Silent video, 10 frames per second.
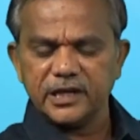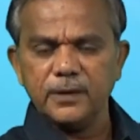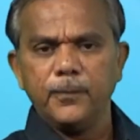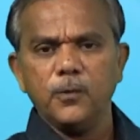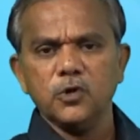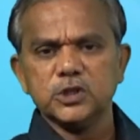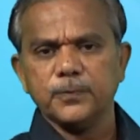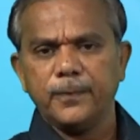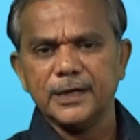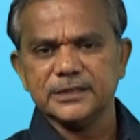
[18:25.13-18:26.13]
and
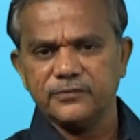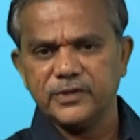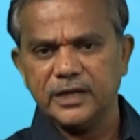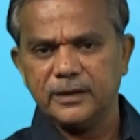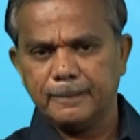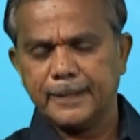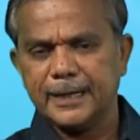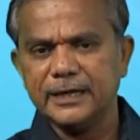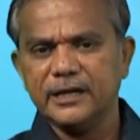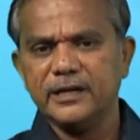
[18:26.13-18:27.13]
southernmost parts of
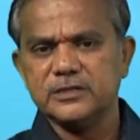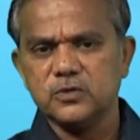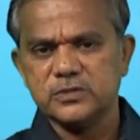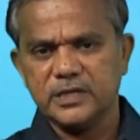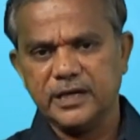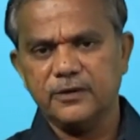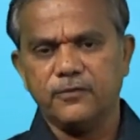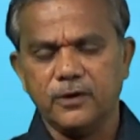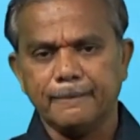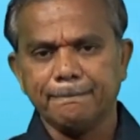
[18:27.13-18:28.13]
the country
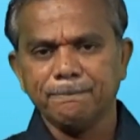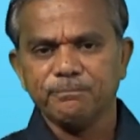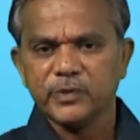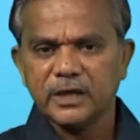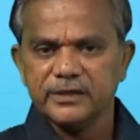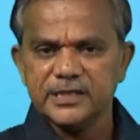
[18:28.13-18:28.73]
receives the rainfall.